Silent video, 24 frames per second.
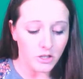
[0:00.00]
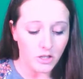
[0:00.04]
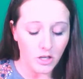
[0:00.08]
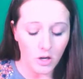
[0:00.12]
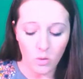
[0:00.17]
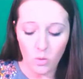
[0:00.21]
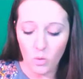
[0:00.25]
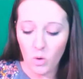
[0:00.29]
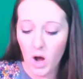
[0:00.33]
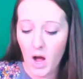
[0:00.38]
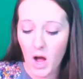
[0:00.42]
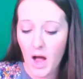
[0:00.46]

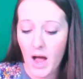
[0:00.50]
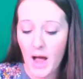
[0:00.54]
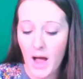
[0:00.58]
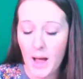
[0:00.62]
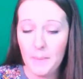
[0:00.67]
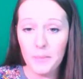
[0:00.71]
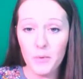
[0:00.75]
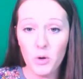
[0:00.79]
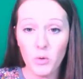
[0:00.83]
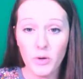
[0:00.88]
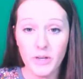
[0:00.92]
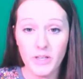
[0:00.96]
So
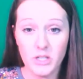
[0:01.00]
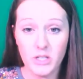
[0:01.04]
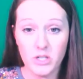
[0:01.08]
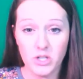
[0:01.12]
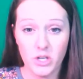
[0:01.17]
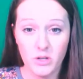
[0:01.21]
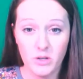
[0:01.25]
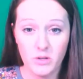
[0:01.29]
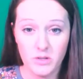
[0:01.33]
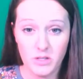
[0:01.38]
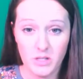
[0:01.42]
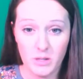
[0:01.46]
I'm
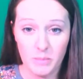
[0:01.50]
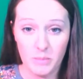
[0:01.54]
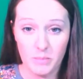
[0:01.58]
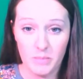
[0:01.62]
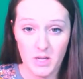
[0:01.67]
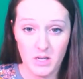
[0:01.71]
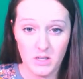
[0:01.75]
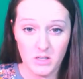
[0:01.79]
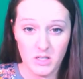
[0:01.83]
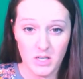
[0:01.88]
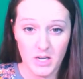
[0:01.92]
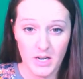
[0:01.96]
going to show you
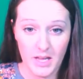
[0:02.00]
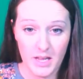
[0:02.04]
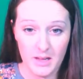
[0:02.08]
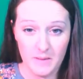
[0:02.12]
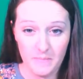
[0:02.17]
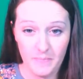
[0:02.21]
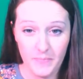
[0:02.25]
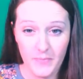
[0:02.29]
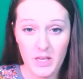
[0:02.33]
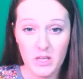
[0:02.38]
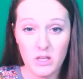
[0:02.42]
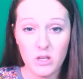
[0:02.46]
something
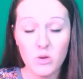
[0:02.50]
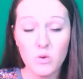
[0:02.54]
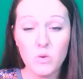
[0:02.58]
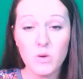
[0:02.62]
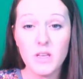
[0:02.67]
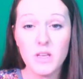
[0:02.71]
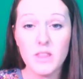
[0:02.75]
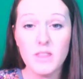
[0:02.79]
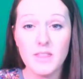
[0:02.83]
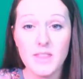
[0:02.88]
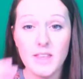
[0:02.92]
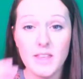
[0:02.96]
today that
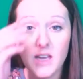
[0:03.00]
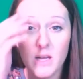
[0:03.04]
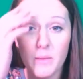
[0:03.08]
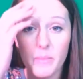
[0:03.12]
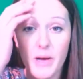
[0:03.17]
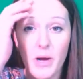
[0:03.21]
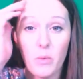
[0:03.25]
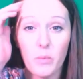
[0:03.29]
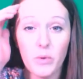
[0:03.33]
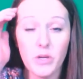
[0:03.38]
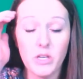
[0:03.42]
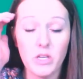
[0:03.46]
you can
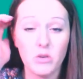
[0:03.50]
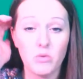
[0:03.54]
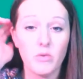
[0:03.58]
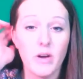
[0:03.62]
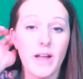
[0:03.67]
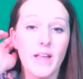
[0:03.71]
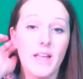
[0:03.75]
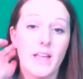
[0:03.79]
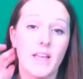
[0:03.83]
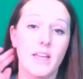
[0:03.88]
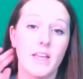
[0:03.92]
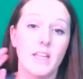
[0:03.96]
think about when
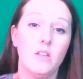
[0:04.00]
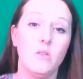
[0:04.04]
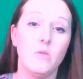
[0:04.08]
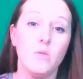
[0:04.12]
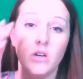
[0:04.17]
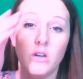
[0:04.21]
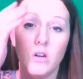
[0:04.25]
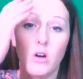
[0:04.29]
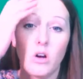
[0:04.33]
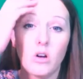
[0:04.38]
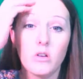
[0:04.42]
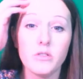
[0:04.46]
you write,
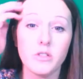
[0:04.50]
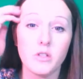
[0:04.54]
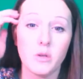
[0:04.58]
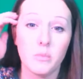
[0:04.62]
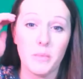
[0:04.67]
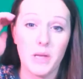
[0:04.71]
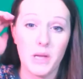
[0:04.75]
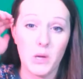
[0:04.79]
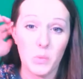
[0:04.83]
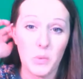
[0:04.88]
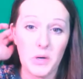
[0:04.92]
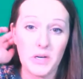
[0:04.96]
and you can
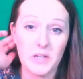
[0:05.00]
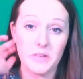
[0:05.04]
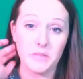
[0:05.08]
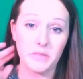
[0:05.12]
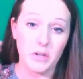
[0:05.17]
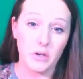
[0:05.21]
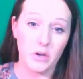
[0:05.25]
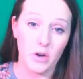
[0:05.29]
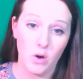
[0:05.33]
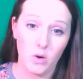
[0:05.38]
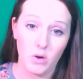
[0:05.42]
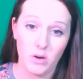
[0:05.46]
also make
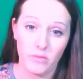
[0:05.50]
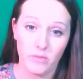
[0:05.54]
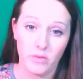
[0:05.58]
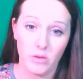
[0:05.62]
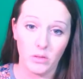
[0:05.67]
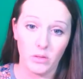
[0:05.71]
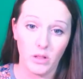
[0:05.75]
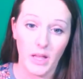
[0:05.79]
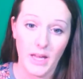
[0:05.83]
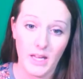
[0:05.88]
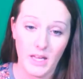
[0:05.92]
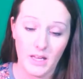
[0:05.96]
one of your own
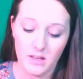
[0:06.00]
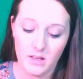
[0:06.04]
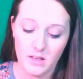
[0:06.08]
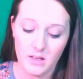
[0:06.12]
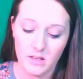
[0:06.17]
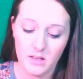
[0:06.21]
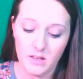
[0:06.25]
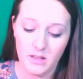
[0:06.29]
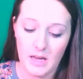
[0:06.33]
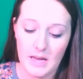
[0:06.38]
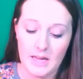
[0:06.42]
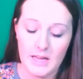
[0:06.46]
if you'd like,
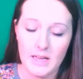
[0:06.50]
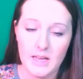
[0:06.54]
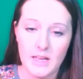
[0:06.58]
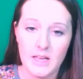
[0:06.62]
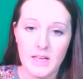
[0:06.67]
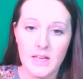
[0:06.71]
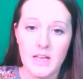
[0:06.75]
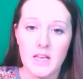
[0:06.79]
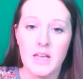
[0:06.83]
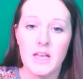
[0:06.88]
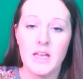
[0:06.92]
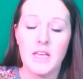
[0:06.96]
okay?